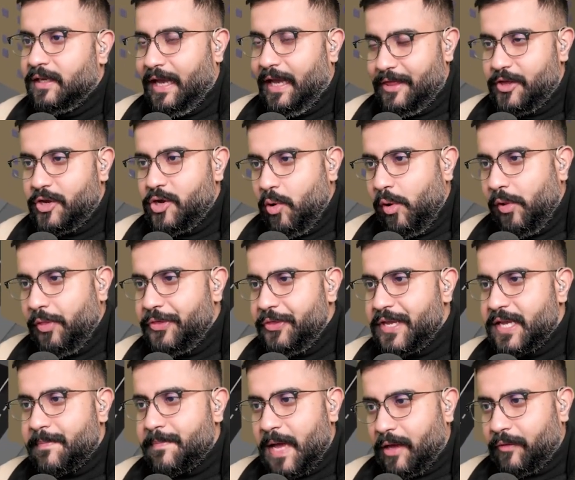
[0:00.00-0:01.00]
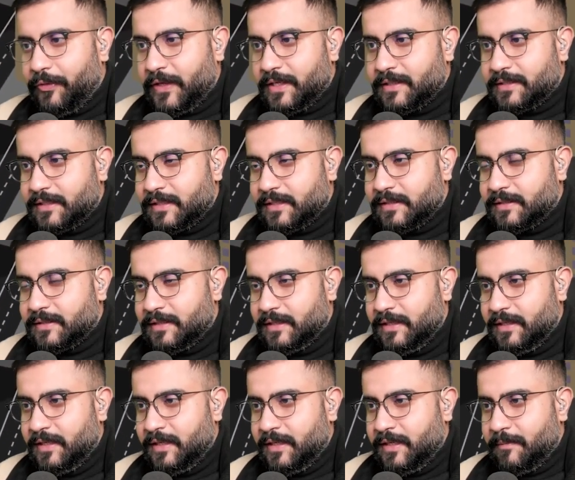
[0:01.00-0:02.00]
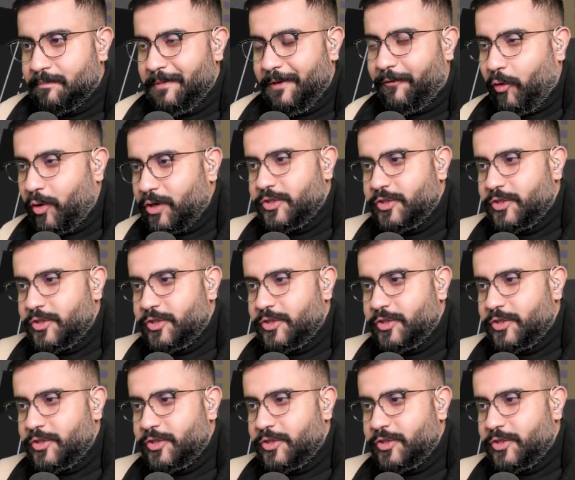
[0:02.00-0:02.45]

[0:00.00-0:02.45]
And the cool thing about this is, before